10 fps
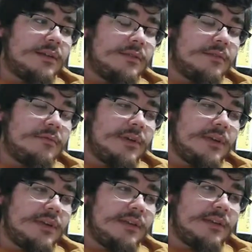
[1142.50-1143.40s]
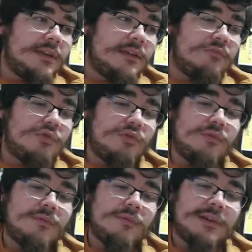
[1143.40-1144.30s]
the way they'd
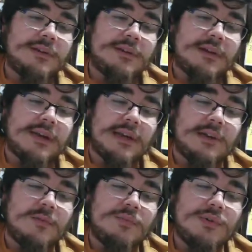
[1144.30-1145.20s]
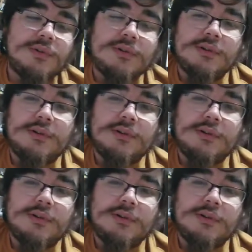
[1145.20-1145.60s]
move on like a book.